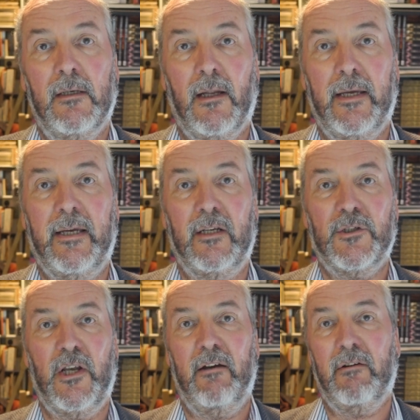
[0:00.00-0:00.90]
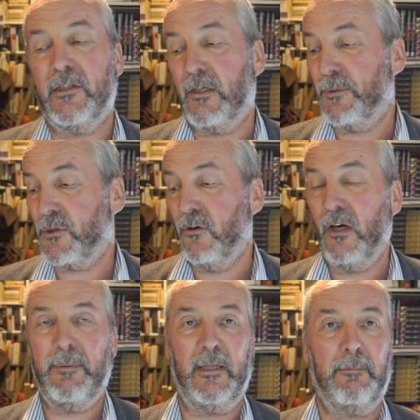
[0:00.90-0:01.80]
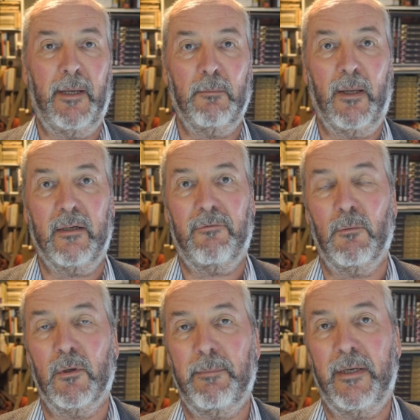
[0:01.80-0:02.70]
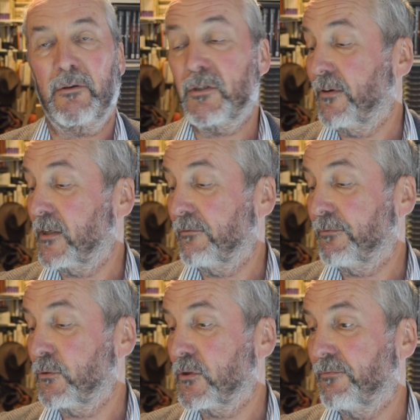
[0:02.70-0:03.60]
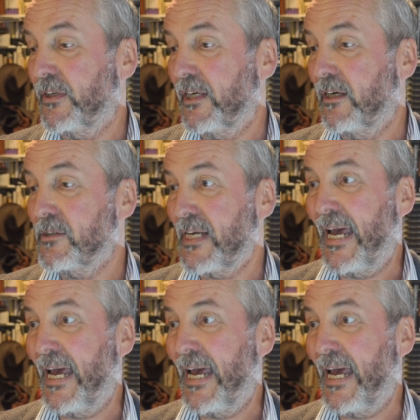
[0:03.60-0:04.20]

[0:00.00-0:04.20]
like it, share it, subscribe, hit the bell button if you want to be notified on future videos,